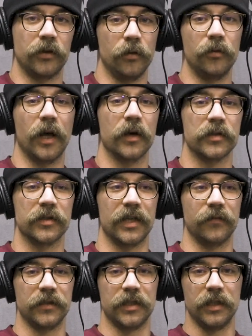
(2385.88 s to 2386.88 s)

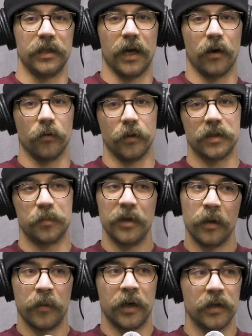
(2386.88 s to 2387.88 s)
2017 now, it's been
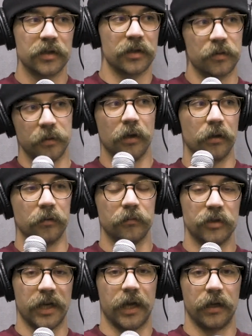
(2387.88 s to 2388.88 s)
a minute since we'd all
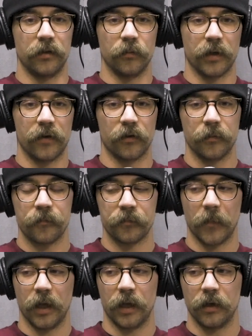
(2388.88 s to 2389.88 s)
chatted and whatever.
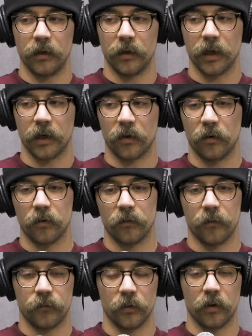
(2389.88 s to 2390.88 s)
And I got
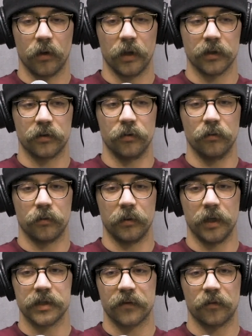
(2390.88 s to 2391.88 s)
a phone call like 2 or 3
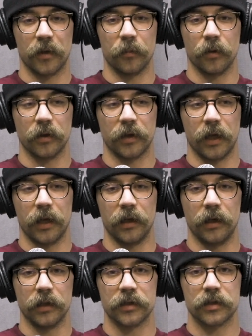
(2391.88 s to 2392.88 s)
days after my birthday,
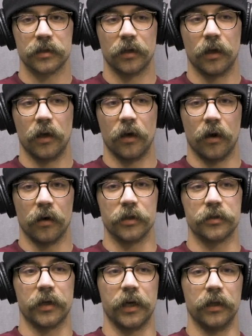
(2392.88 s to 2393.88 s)
and it's
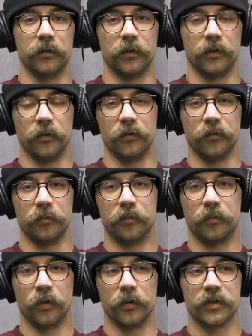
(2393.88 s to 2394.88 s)
Andre, the dude who
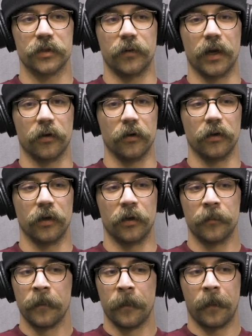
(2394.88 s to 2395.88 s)
produced the record.
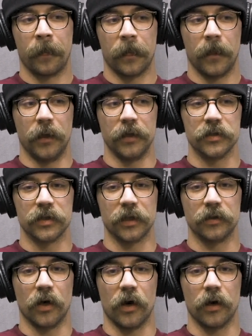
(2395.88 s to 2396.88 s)
And he's
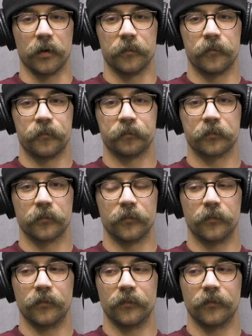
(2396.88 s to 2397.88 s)
like, dog,
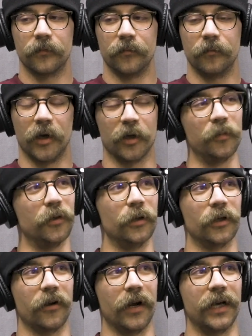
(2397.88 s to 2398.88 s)
my
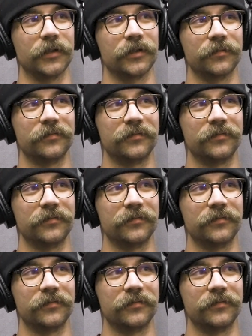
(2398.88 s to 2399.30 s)
computer crashed.